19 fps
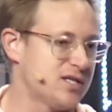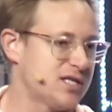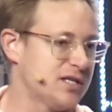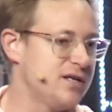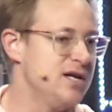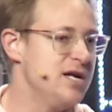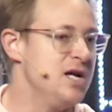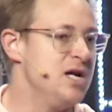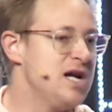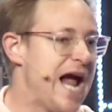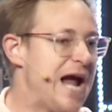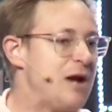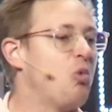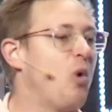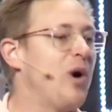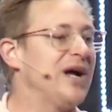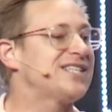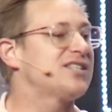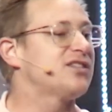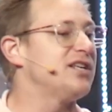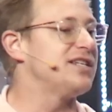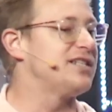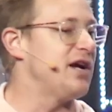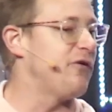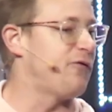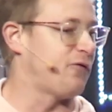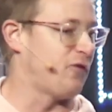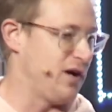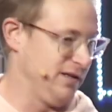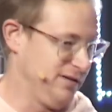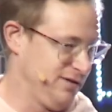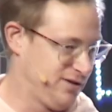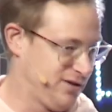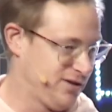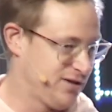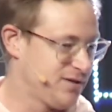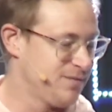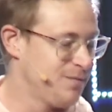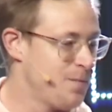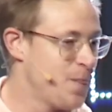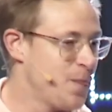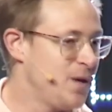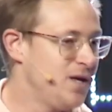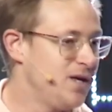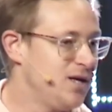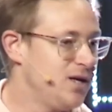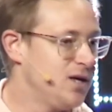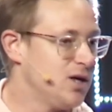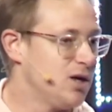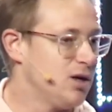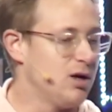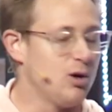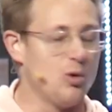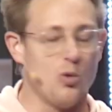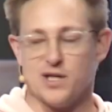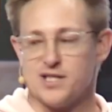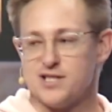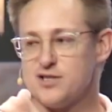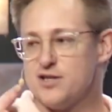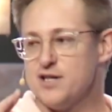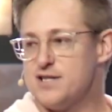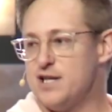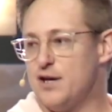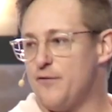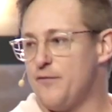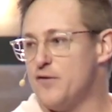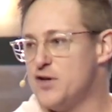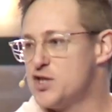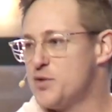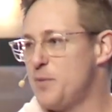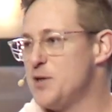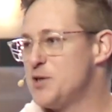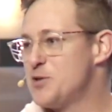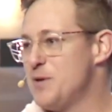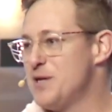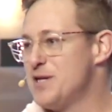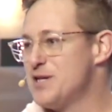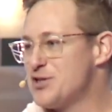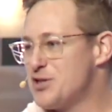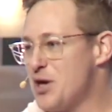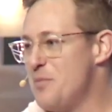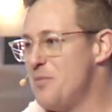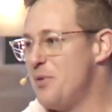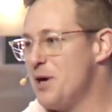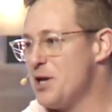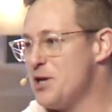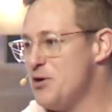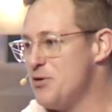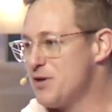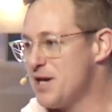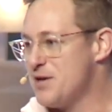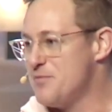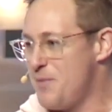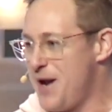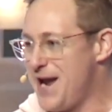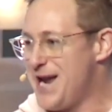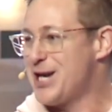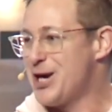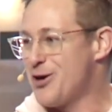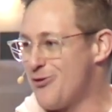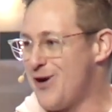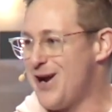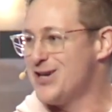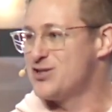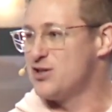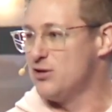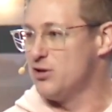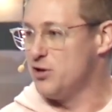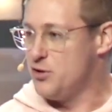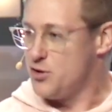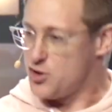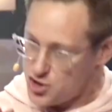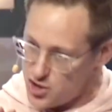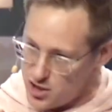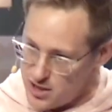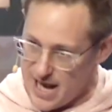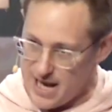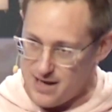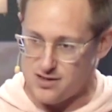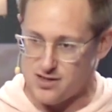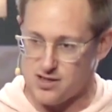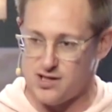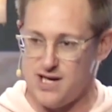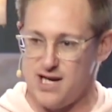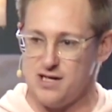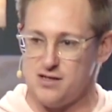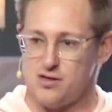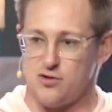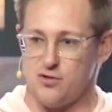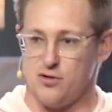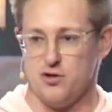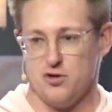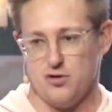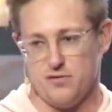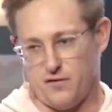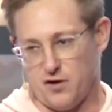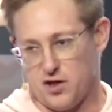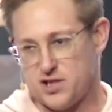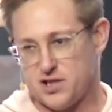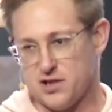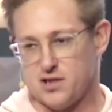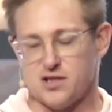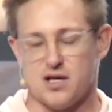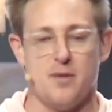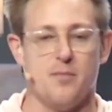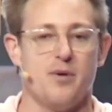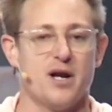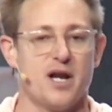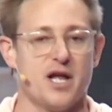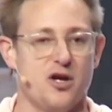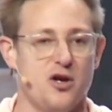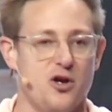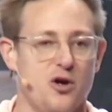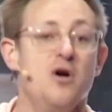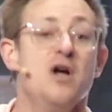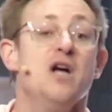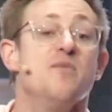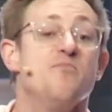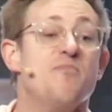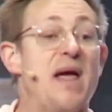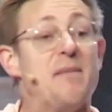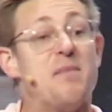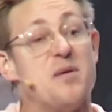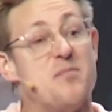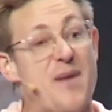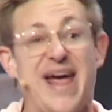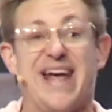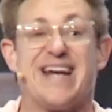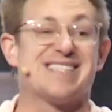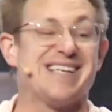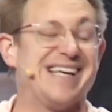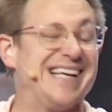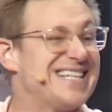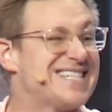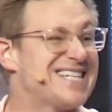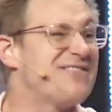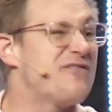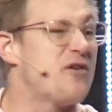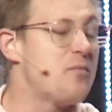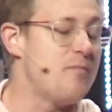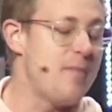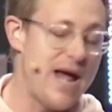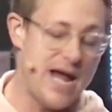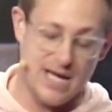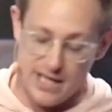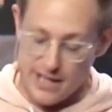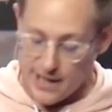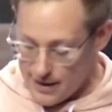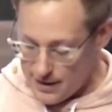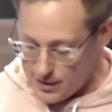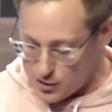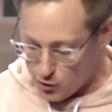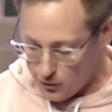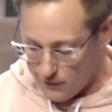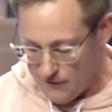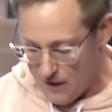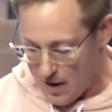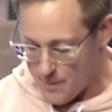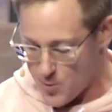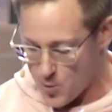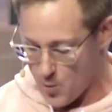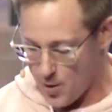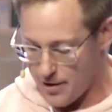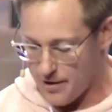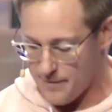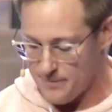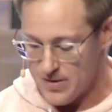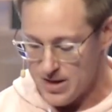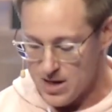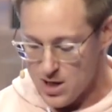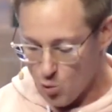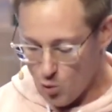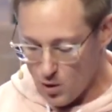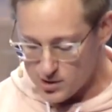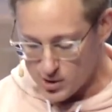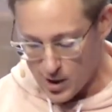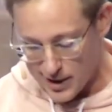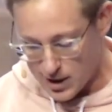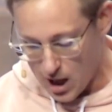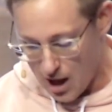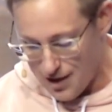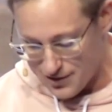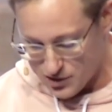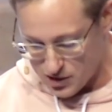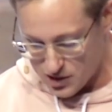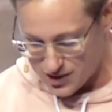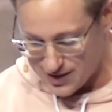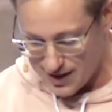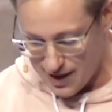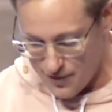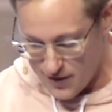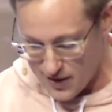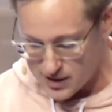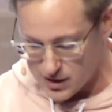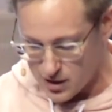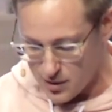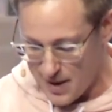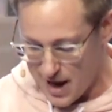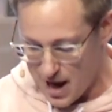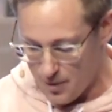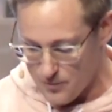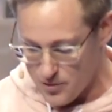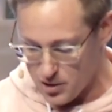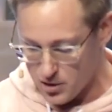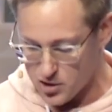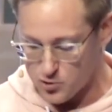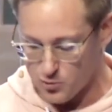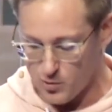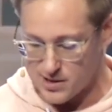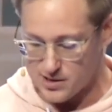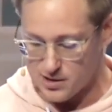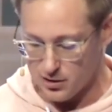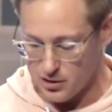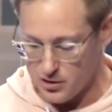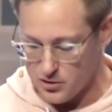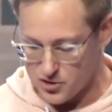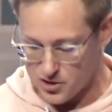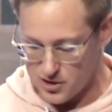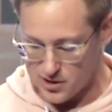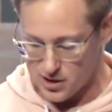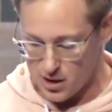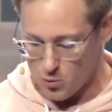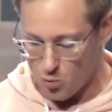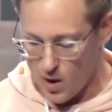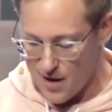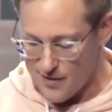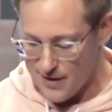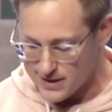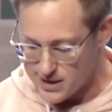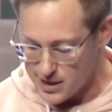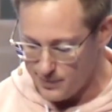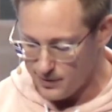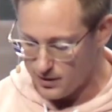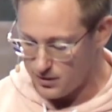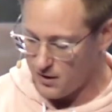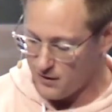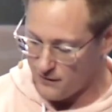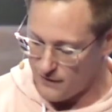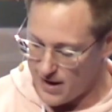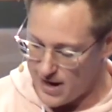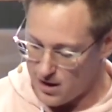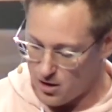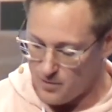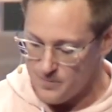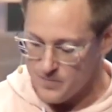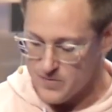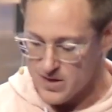and, and what's the difference well, what's the difference between somebody who can make a resolution and see it through versus somebody who maybe makes it and doesn't even make it until February? One psychologist said this about New Year's resolutions on why they typically fail.